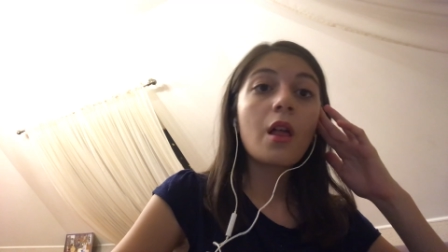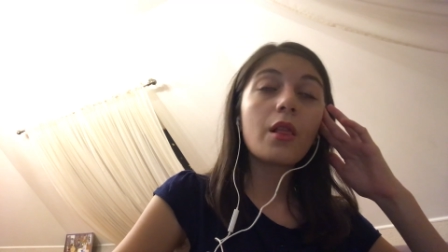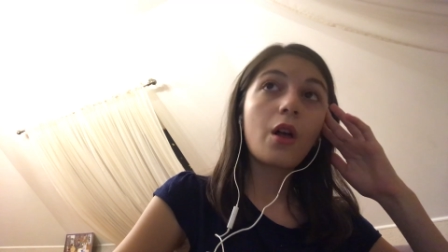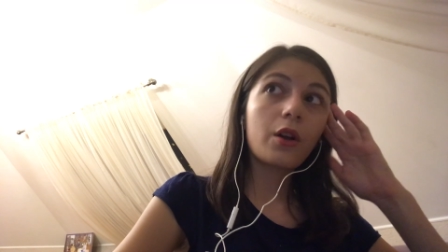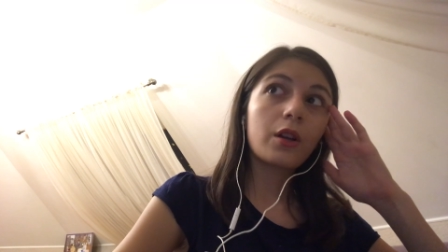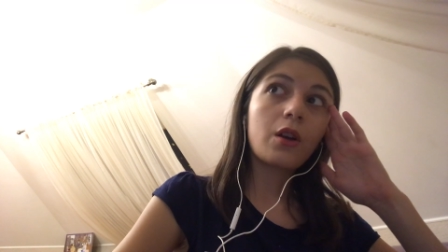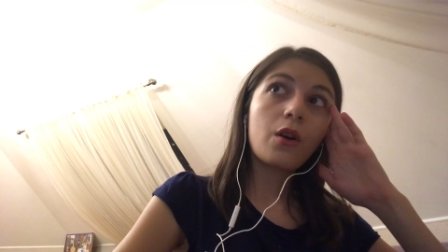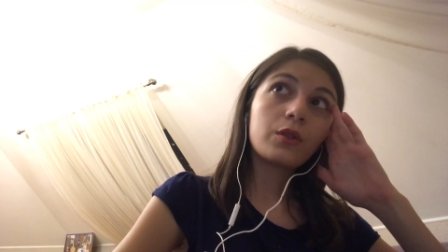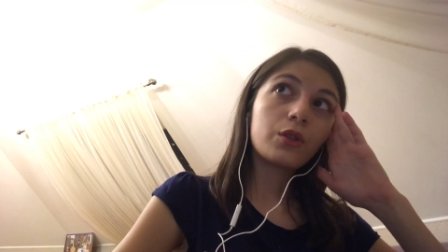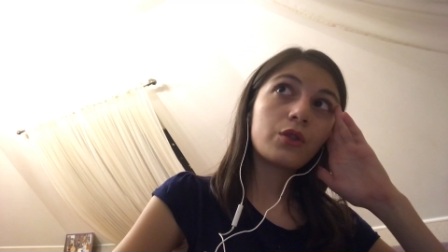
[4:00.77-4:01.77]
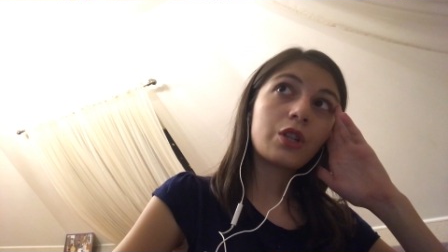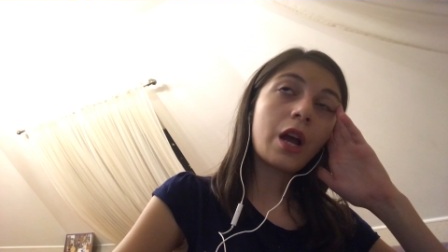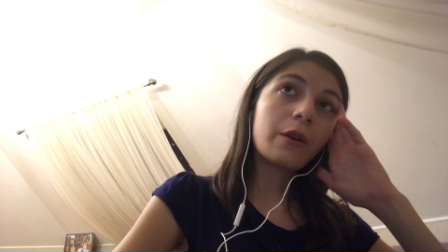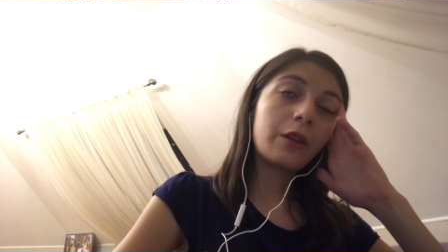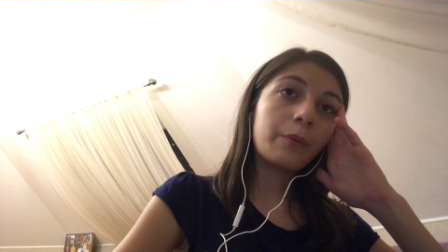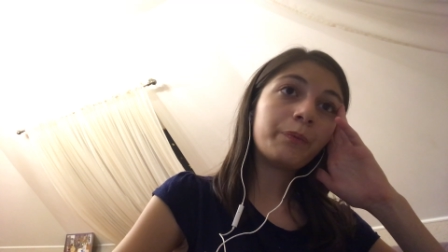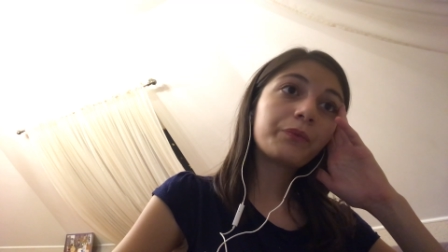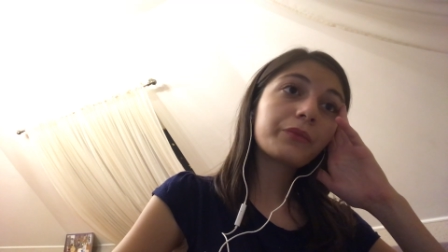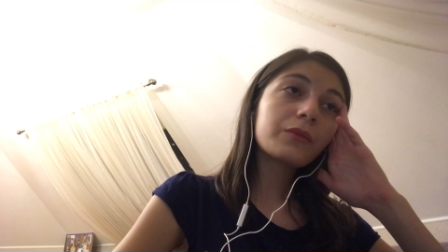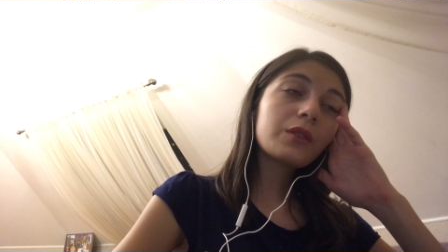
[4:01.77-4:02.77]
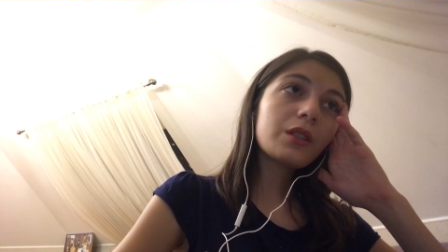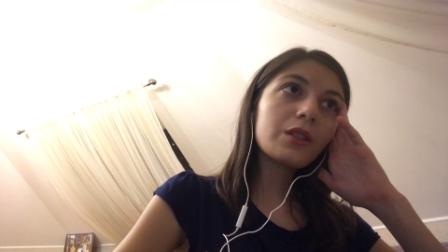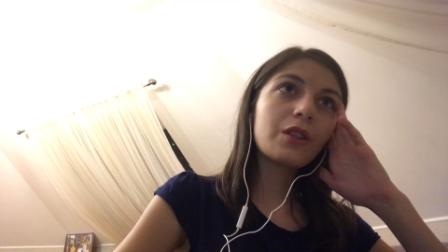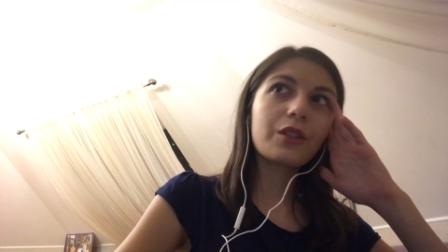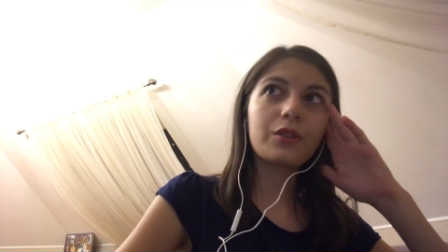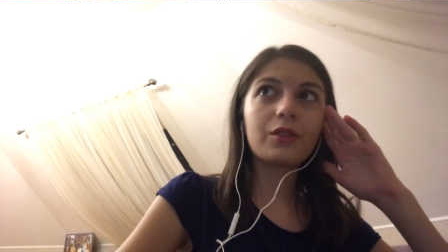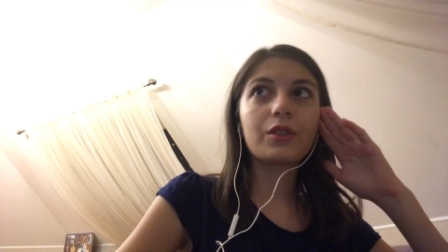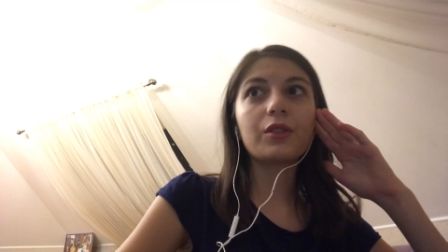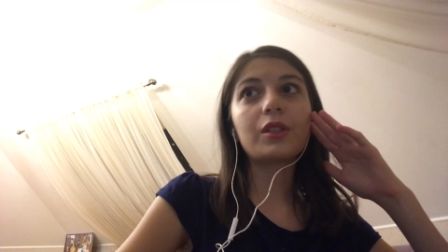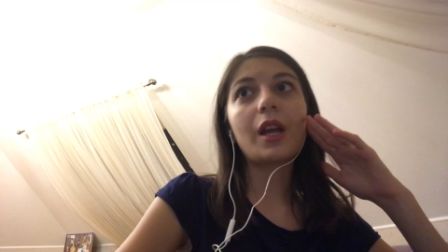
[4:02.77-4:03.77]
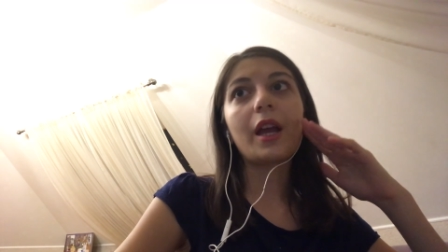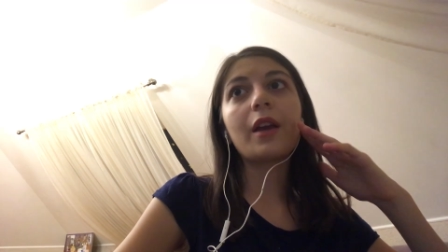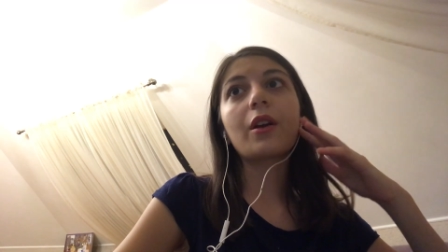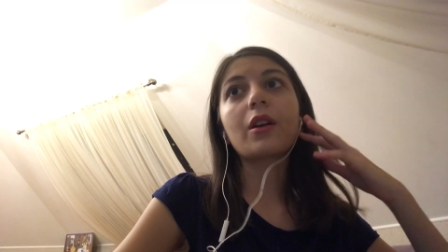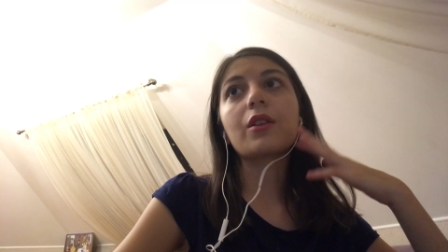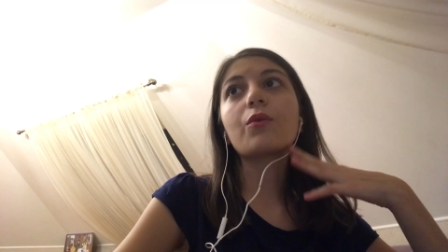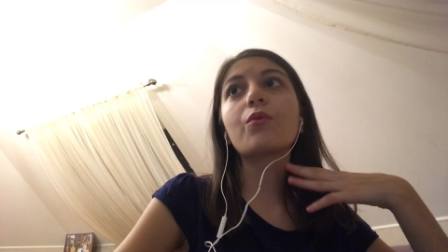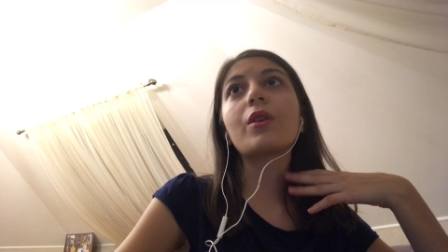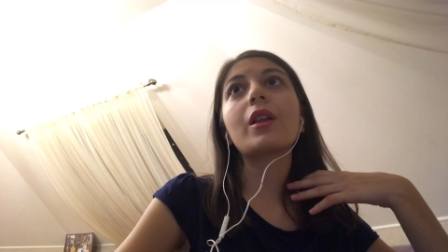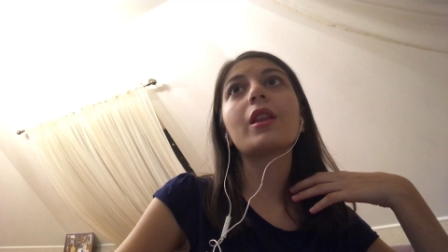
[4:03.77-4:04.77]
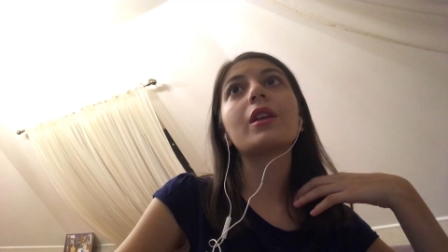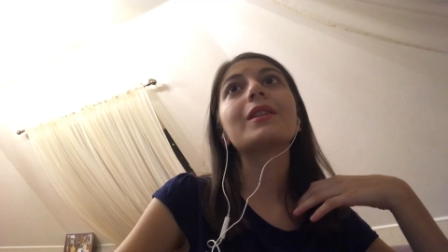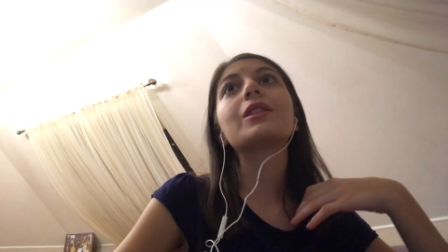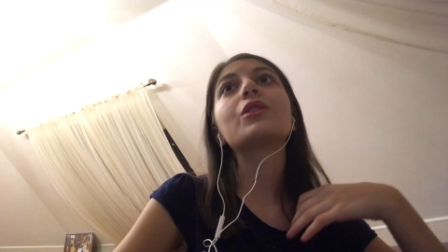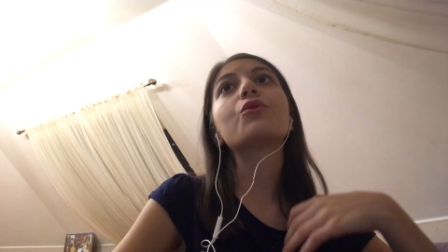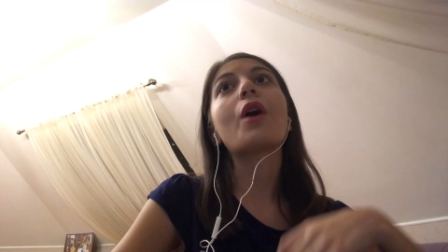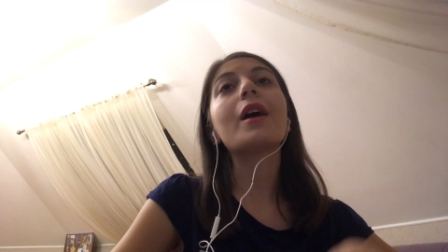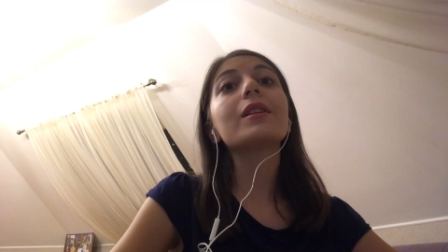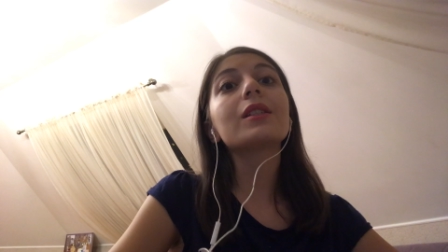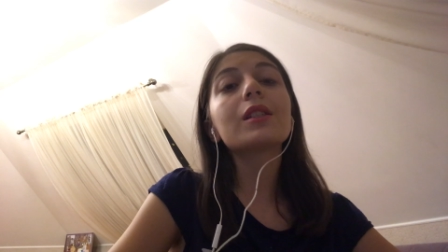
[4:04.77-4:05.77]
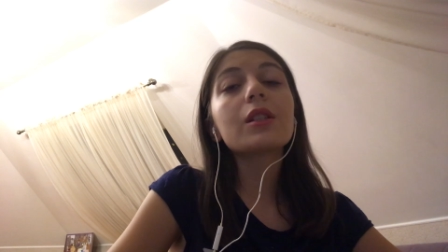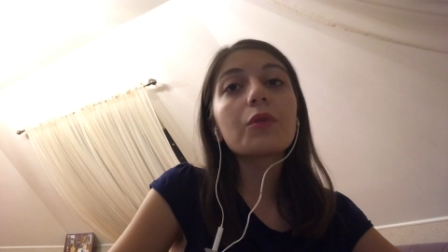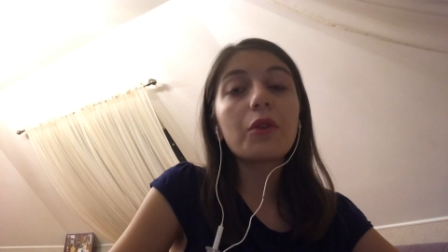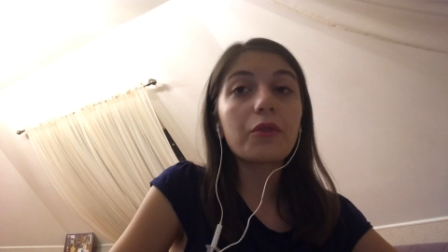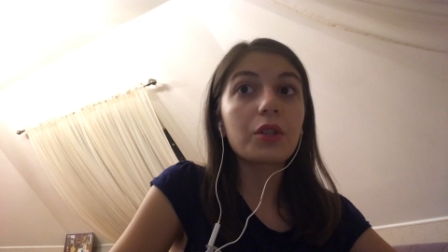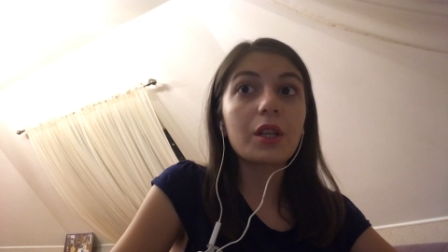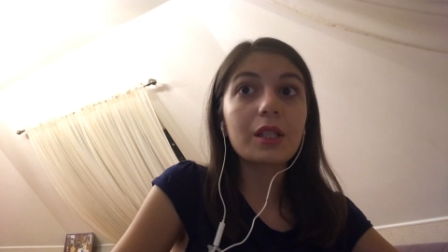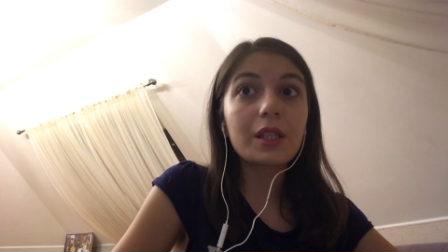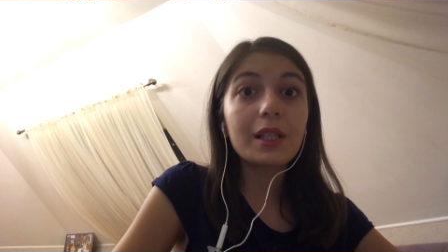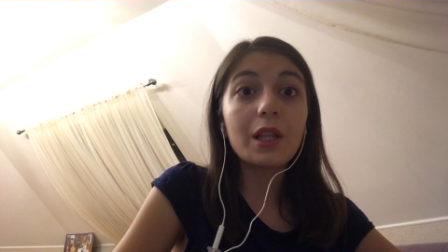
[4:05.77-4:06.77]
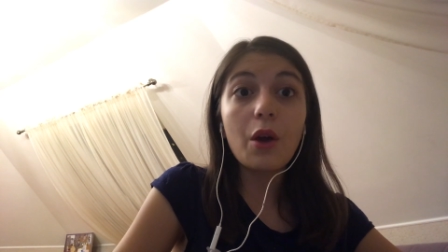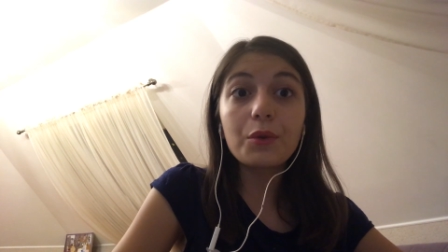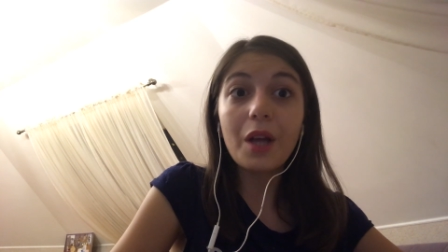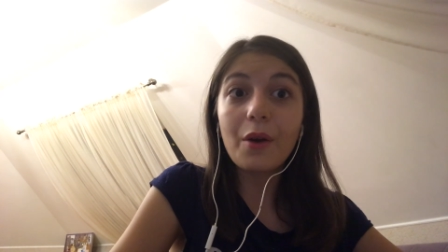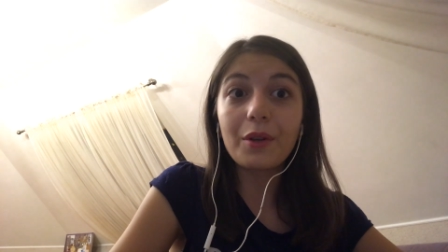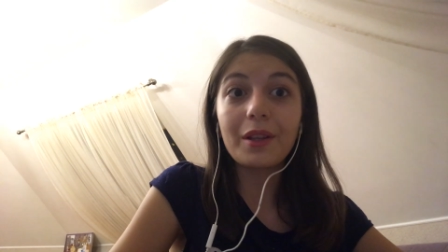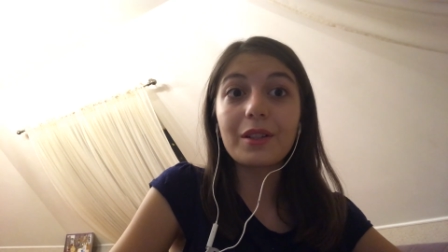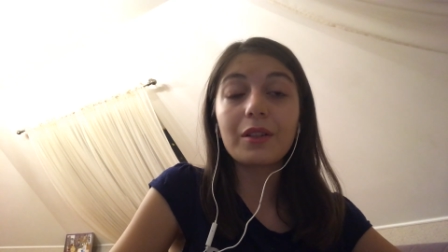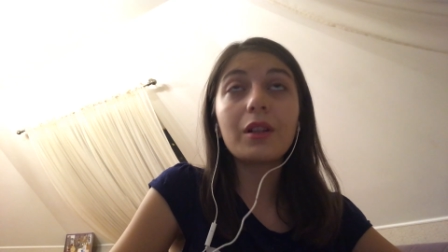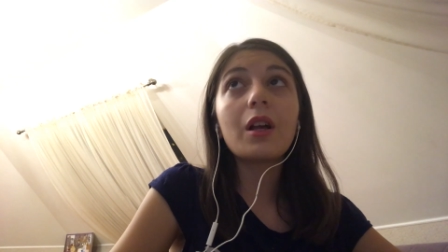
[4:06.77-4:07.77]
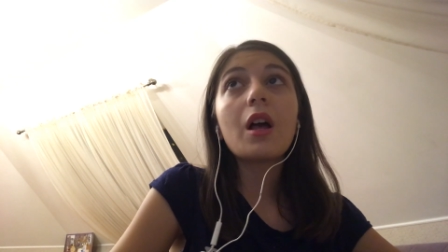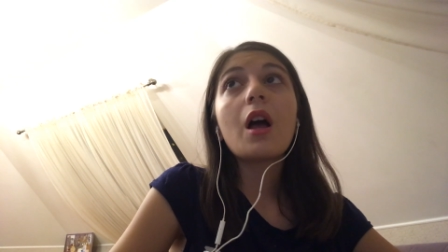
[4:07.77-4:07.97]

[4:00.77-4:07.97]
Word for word: logging on to check them. Doesn't today getting really stressed with this. slow down a little.